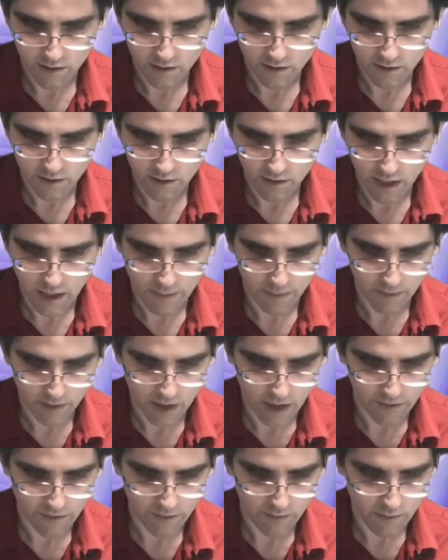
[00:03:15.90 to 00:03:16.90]
have
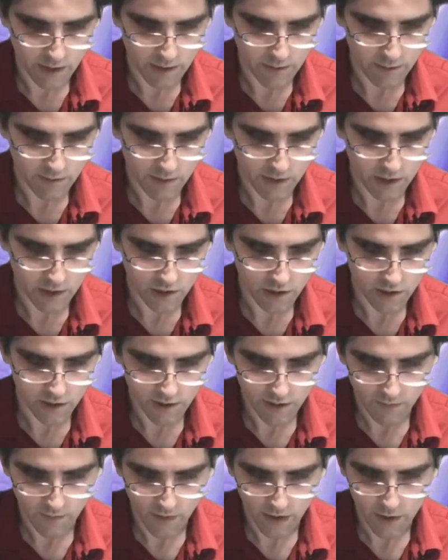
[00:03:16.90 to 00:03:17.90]
kind of a minimum
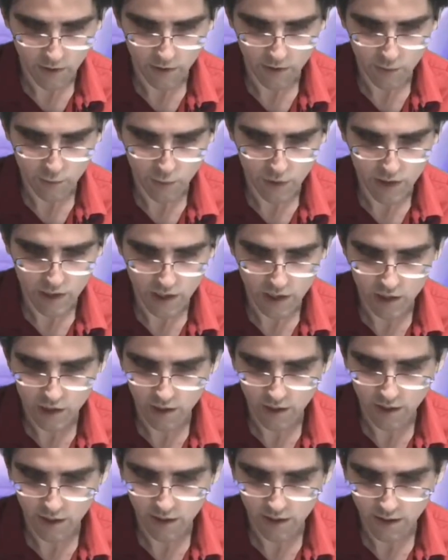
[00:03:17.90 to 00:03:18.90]
tension. I know there's
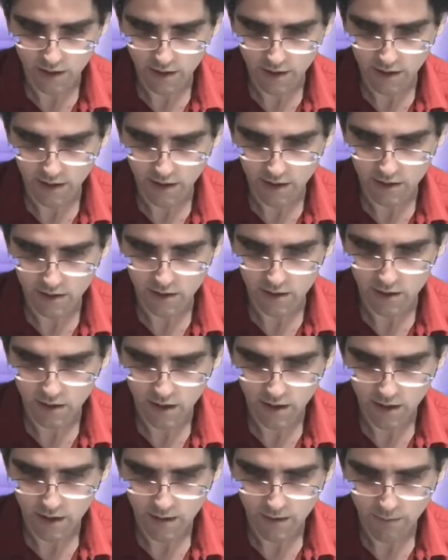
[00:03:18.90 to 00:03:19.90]
pre-tensioning and things
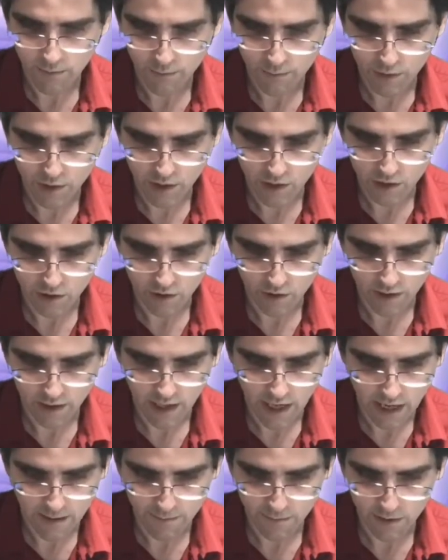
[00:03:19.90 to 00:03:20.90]
potentially could
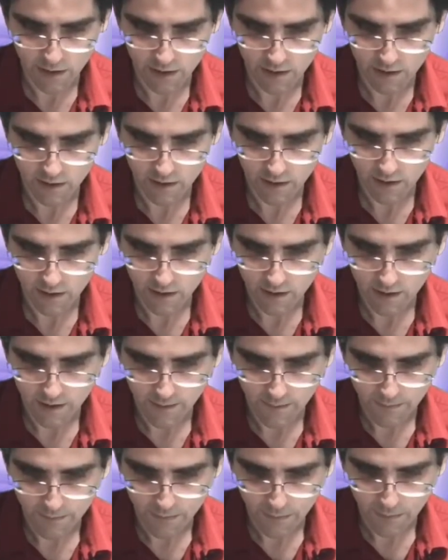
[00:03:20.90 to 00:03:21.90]
happen,
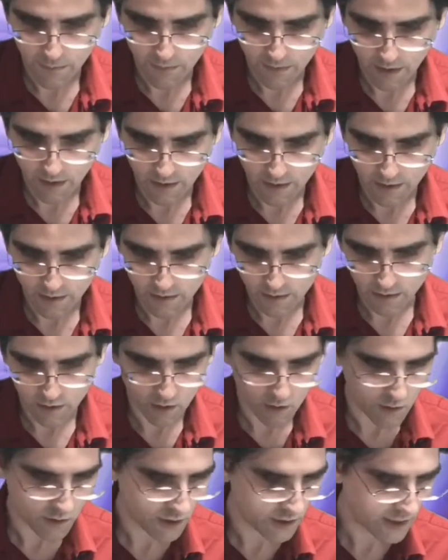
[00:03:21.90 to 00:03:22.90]

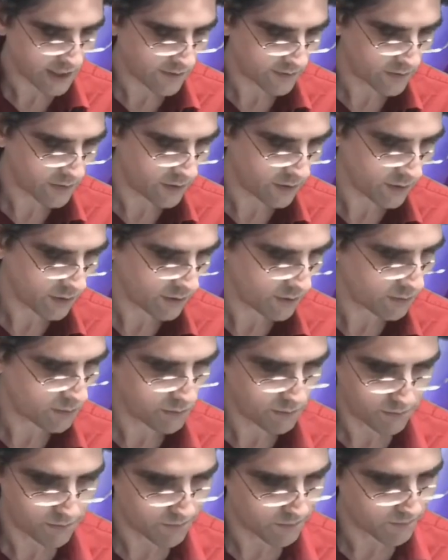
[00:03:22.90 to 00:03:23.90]
so I'll just have to
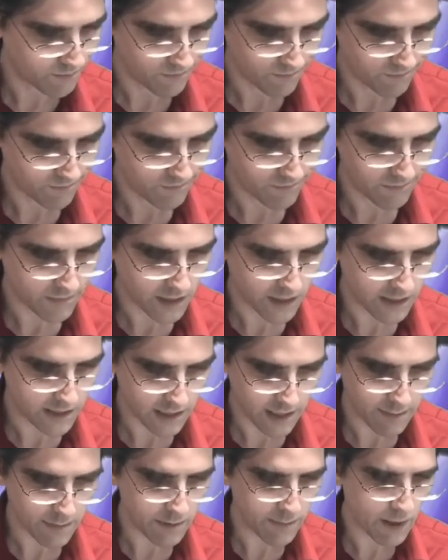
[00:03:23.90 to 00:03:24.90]

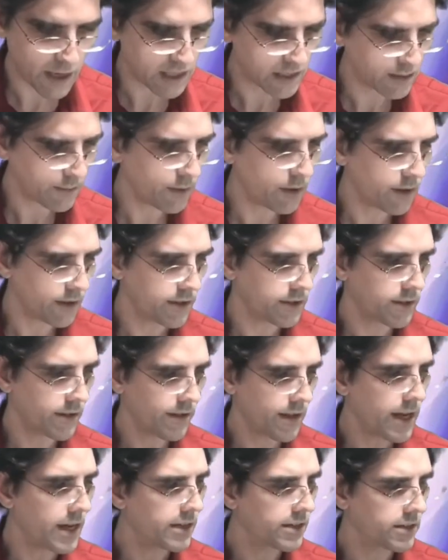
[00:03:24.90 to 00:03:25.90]
examine the possibilities on
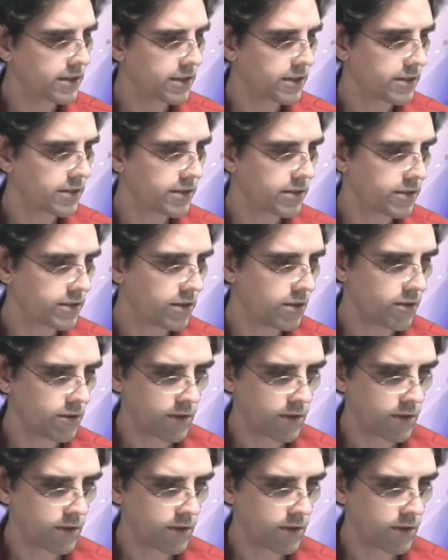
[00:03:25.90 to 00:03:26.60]
that. So